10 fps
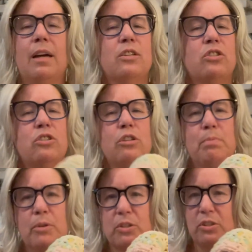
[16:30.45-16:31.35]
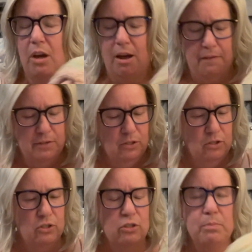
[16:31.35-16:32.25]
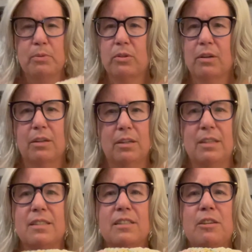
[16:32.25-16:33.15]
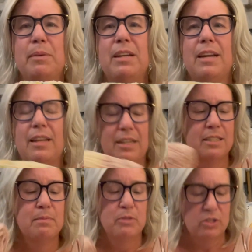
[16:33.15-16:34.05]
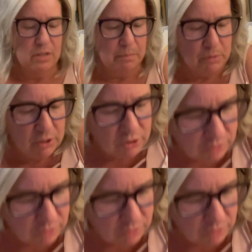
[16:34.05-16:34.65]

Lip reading: Super soft, super. This is going to be and it's, I'm pretty sure